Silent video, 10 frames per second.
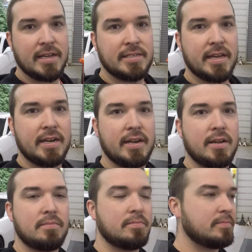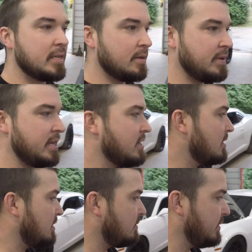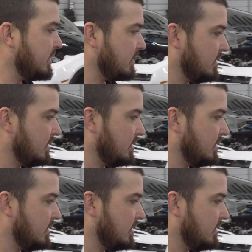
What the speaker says: He's headed up. He'll be here in a little bit.